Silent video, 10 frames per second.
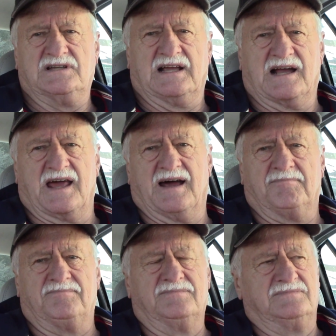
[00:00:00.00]
they got
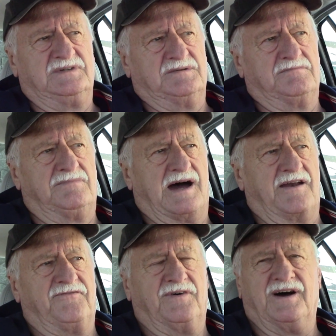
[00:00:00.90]
up about
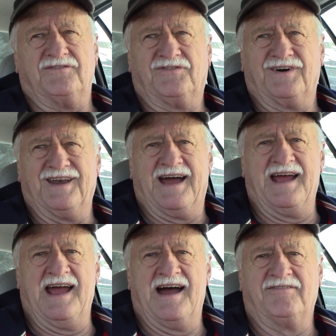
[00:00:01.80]
a foot, foot and a
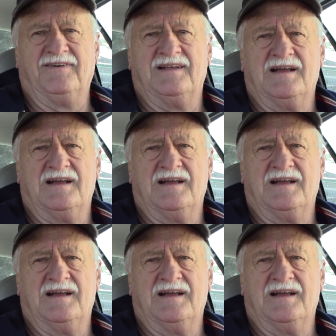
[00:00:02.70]
half,